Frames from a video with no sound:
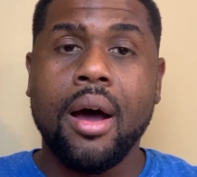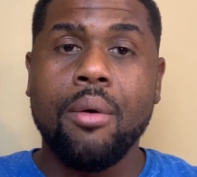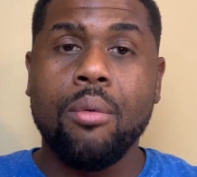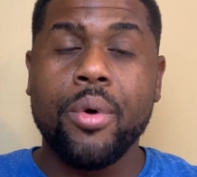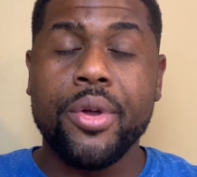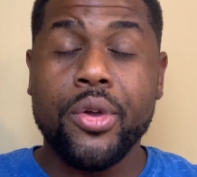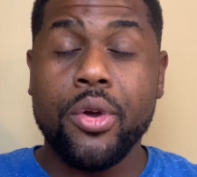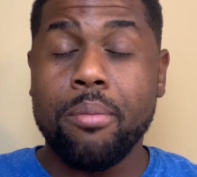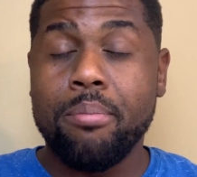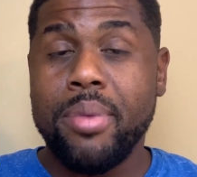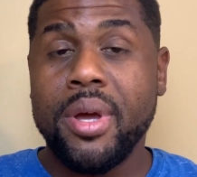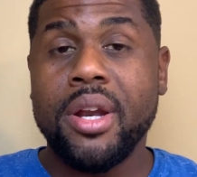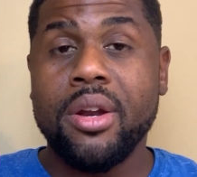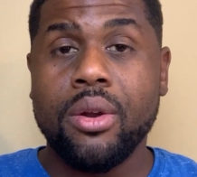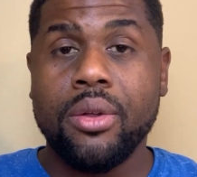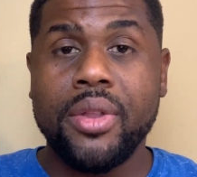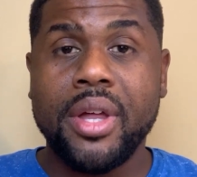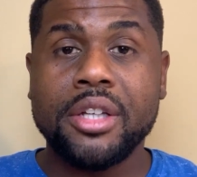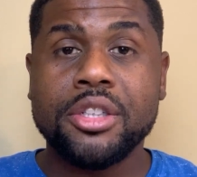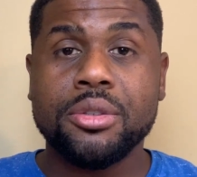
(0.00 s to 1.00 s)
when you're bidding
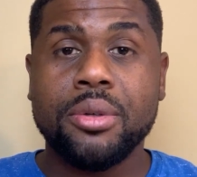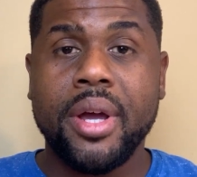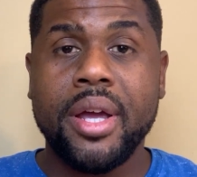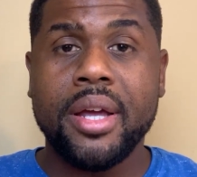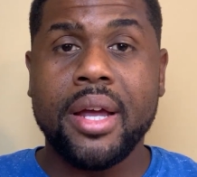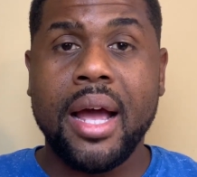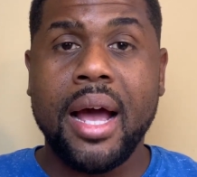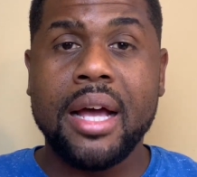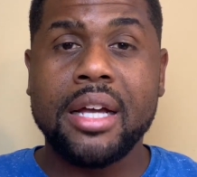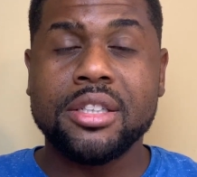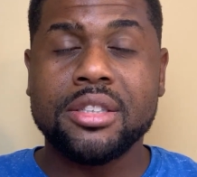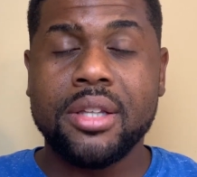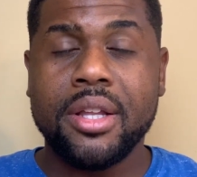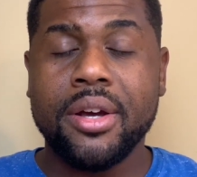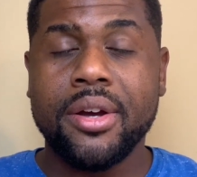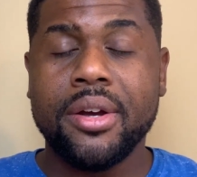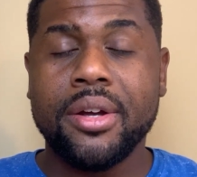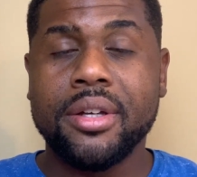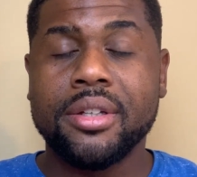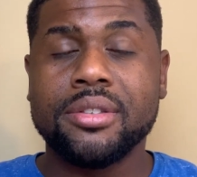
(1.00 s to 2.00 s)
on that trade, guys,
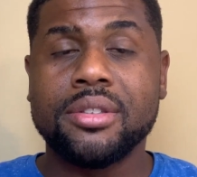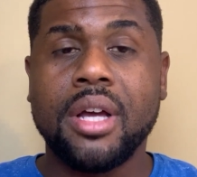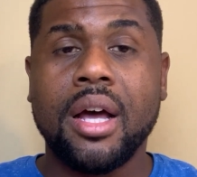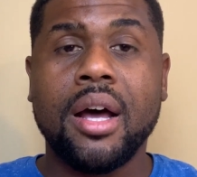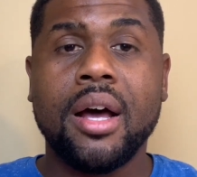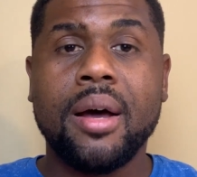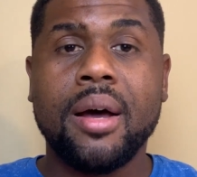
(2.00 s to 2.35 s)
there is